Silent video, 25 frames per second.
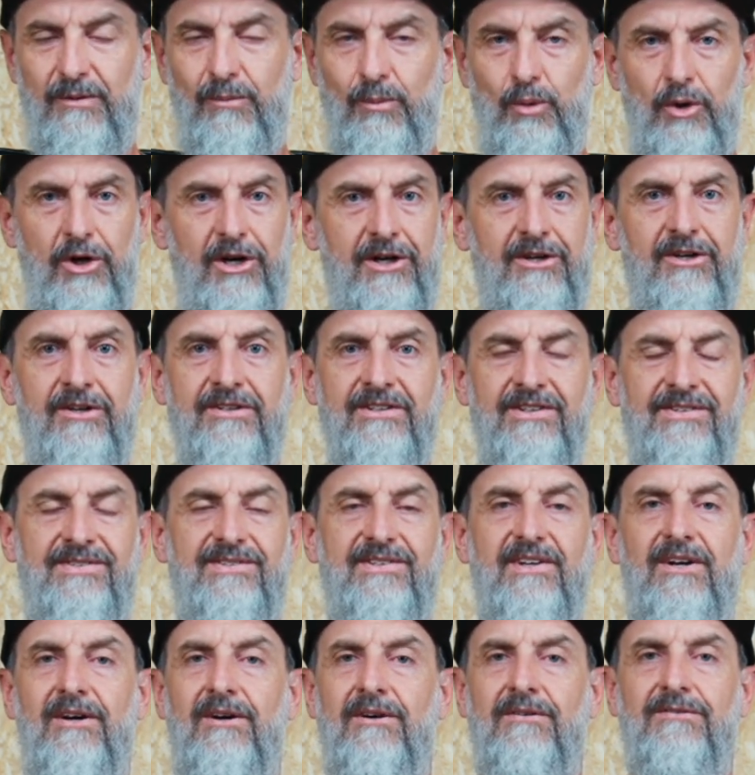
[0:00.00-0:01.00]
Work on
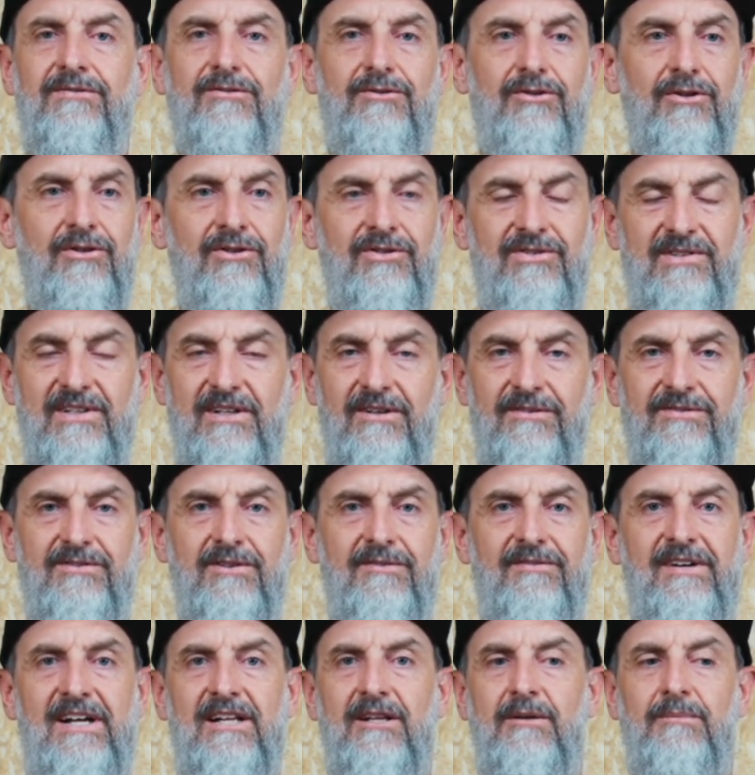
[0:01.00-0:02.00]
yourself, do
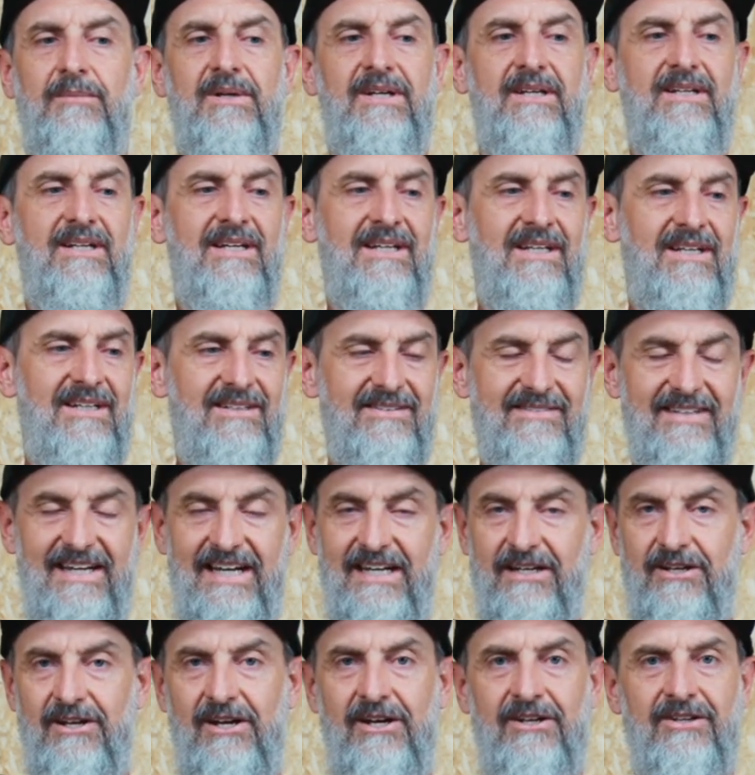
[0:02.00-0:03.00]
self-development,
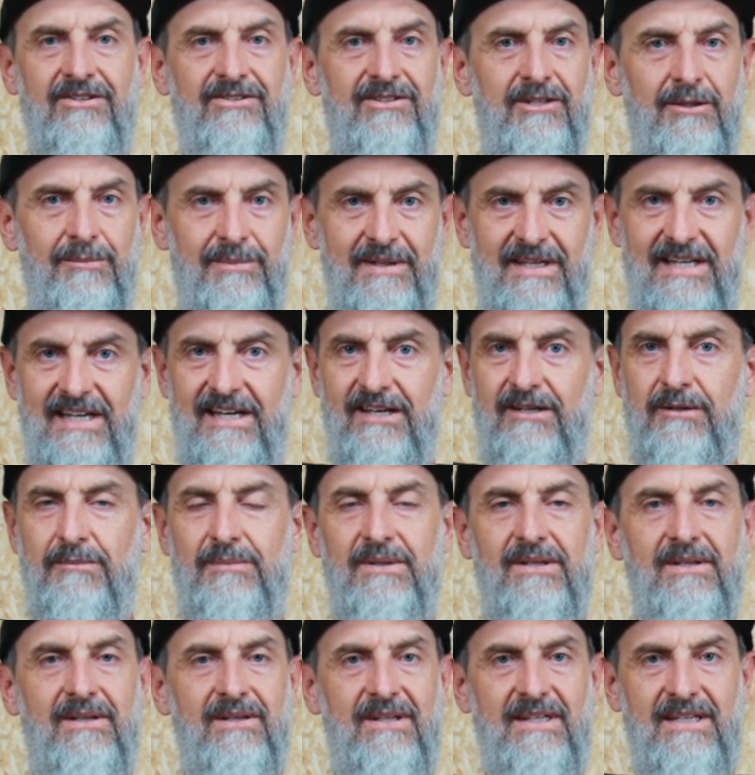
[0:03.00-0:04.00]
take ownership,
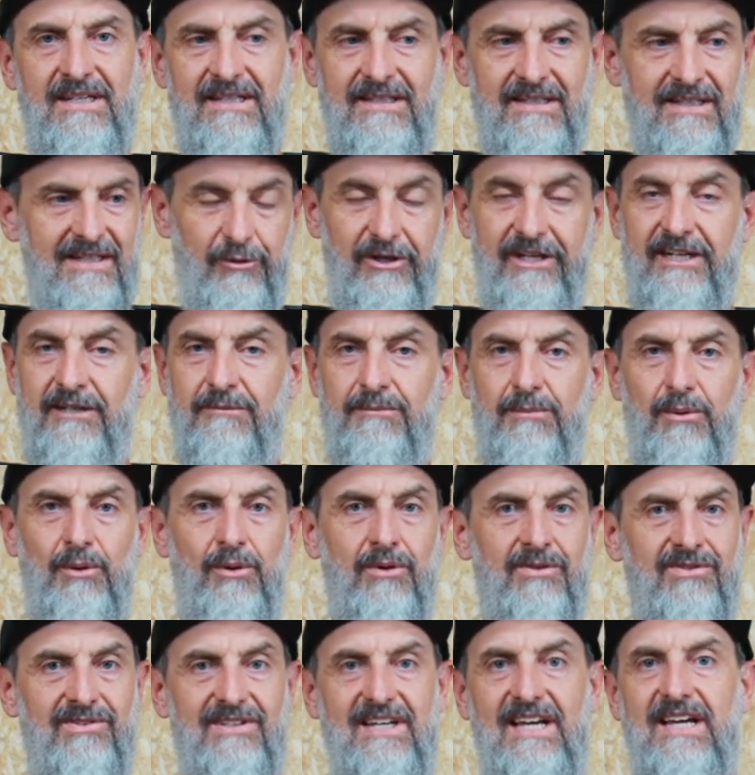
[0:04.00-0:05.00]
accountability, read
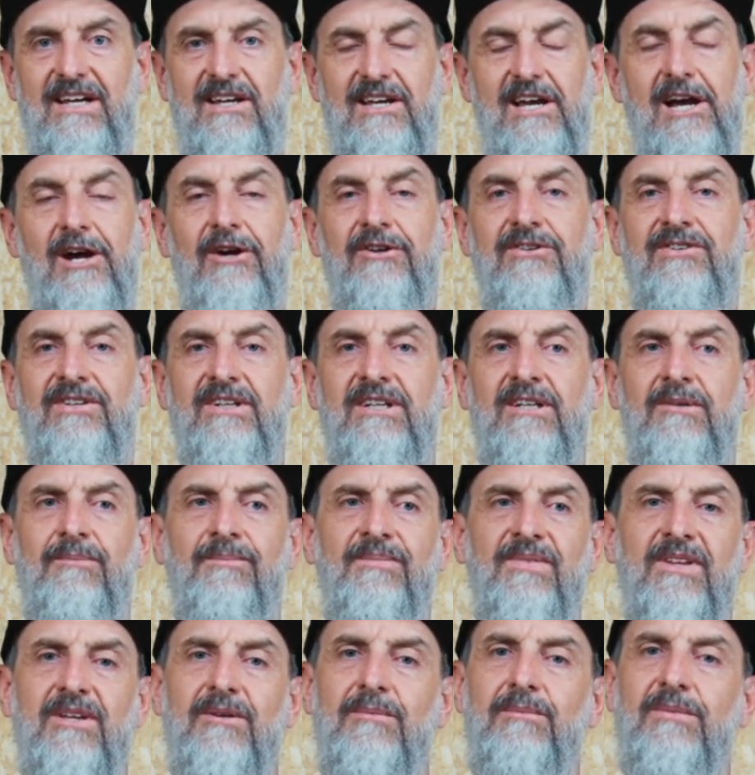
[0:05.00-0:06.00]
books, get coaching,
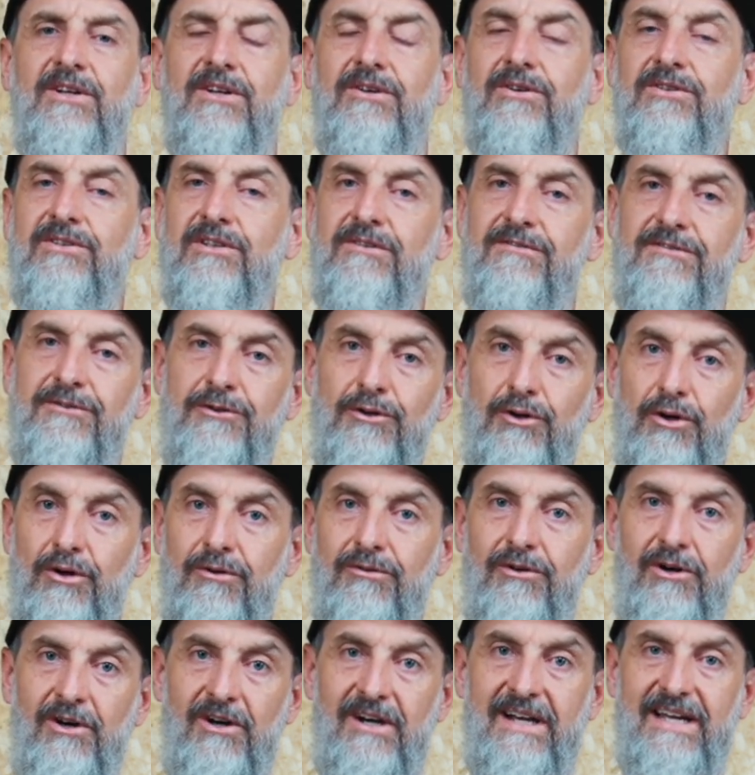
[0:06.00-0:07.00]
because if
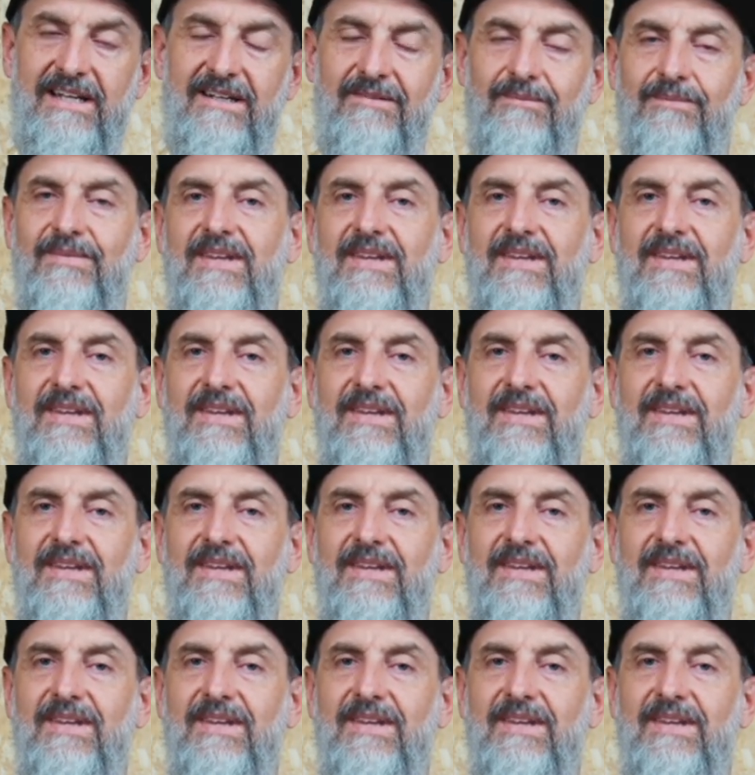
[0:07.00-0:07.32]
you're right,